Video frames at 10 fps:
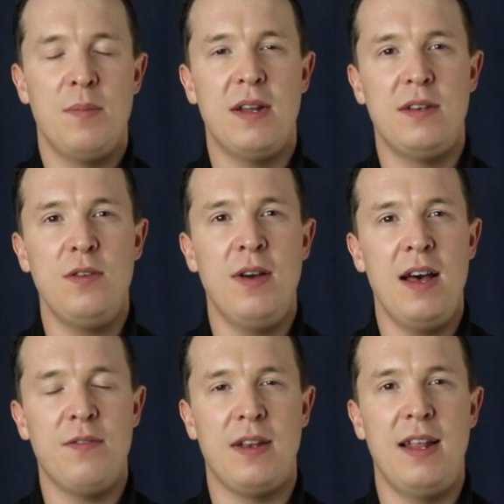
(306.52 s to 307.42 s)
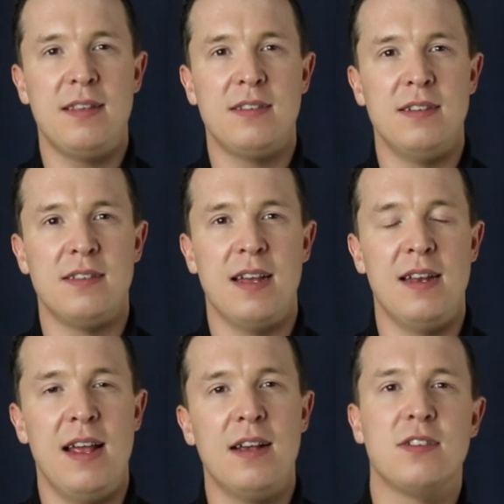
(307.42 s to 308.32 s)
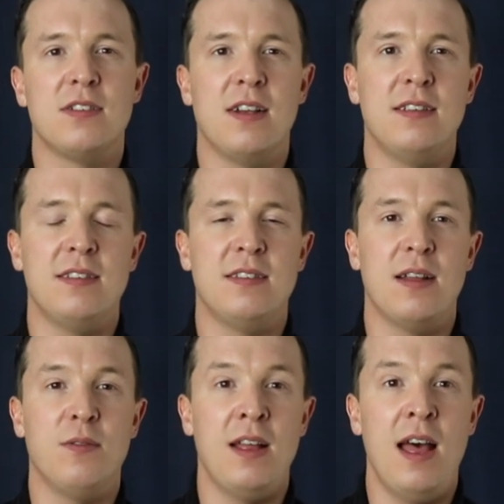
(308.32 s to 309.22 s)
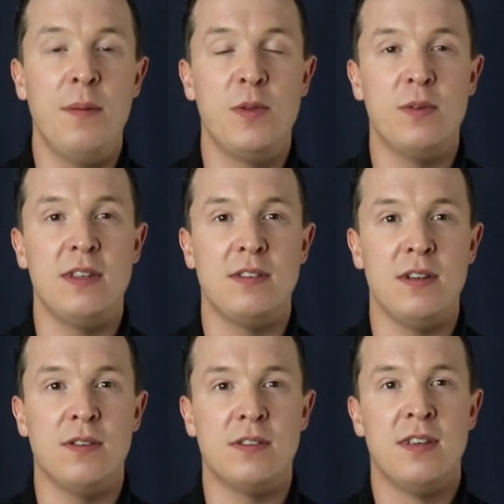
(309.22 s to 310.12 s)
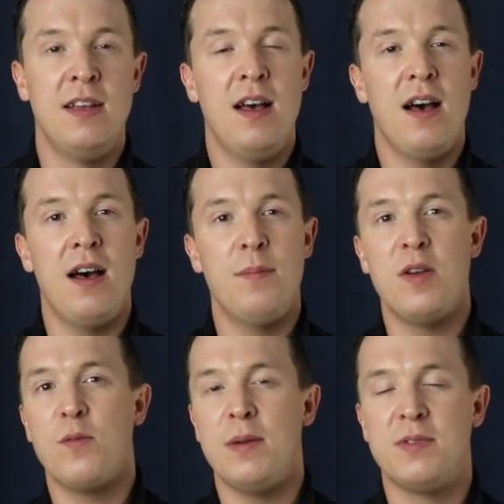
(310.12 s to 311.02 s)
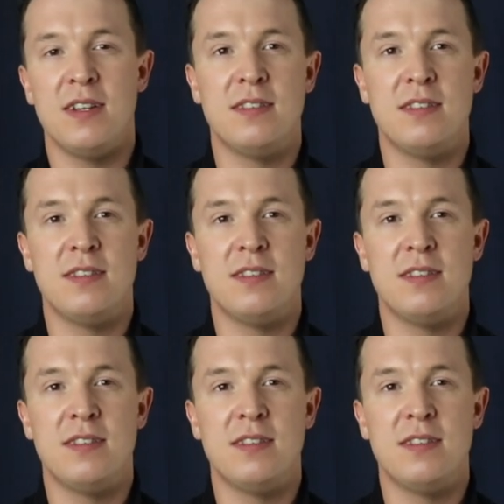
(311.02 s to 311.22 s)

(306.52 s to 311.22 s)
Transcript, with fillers: but I do have lessons and exercises that will help you with these notes on my website,